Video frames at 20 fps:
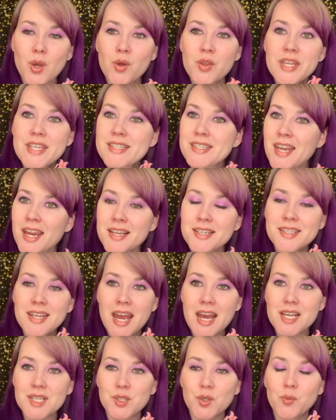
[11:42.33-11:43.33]
this next
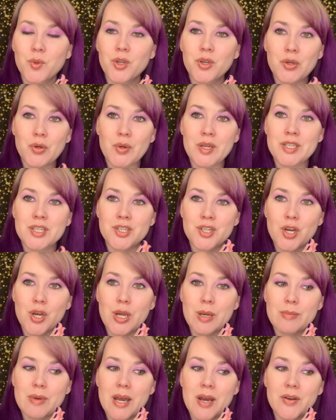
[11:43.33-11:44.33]
castle we are going to
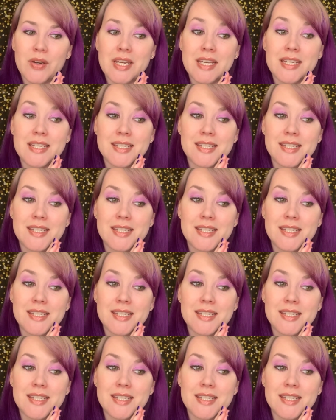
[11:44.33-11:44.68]
talk about is